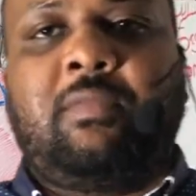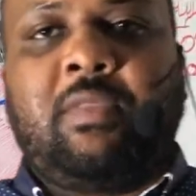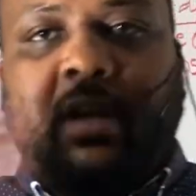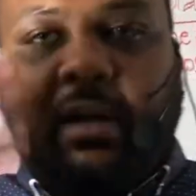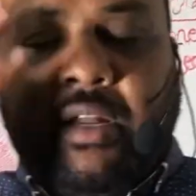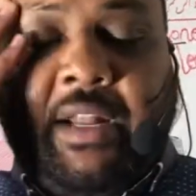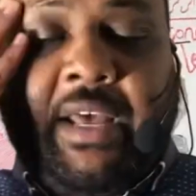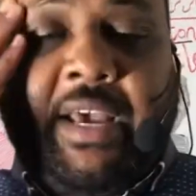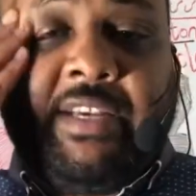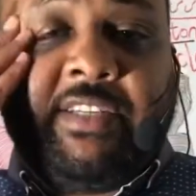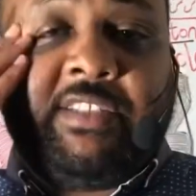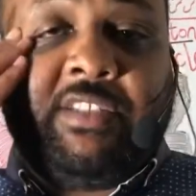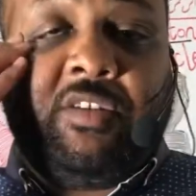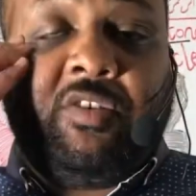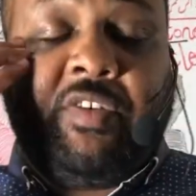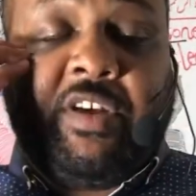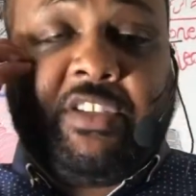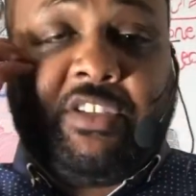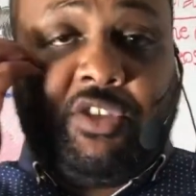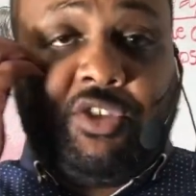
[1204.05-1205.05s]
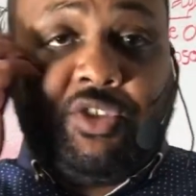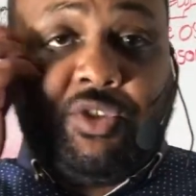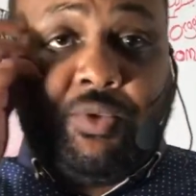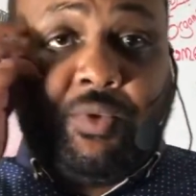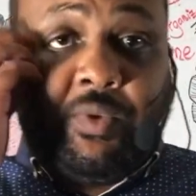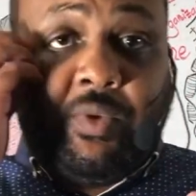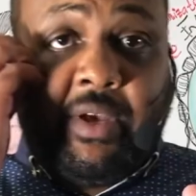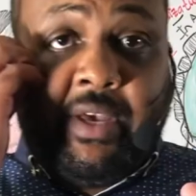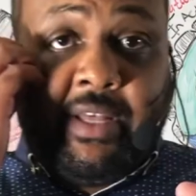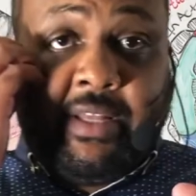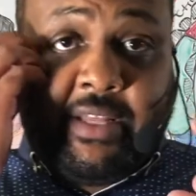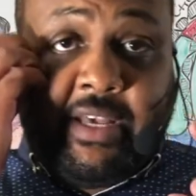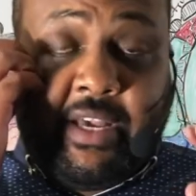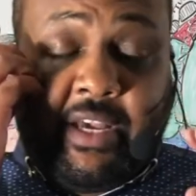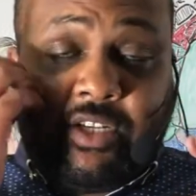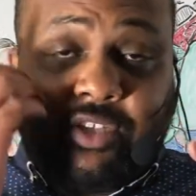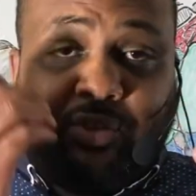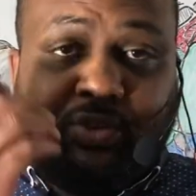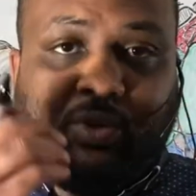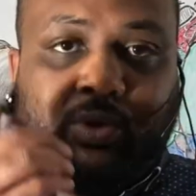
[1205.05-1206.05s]
lysine residue in the
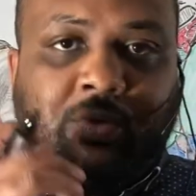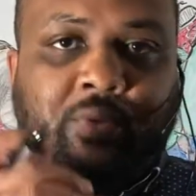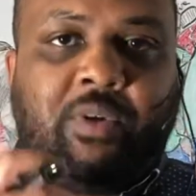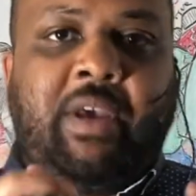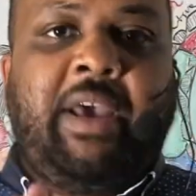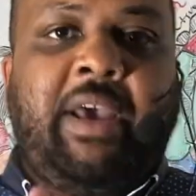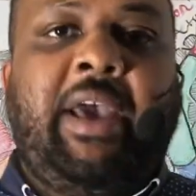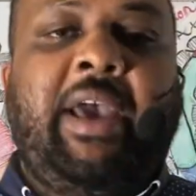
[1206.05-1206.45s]
histone